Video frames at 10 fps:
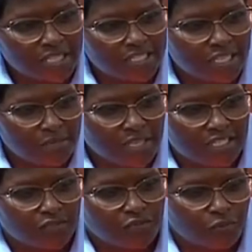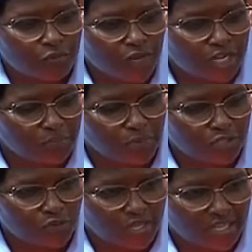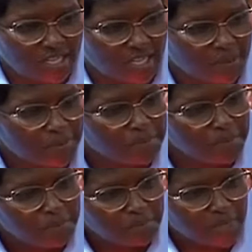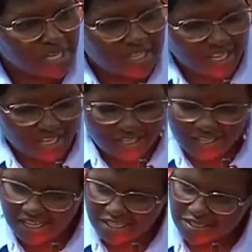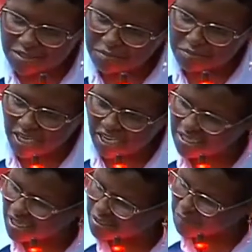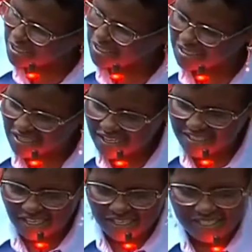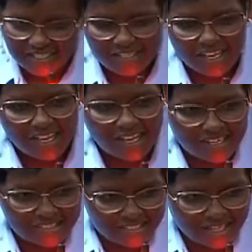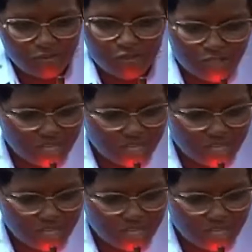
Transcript: these images from one point to another, may they get blind, as my sister said, and they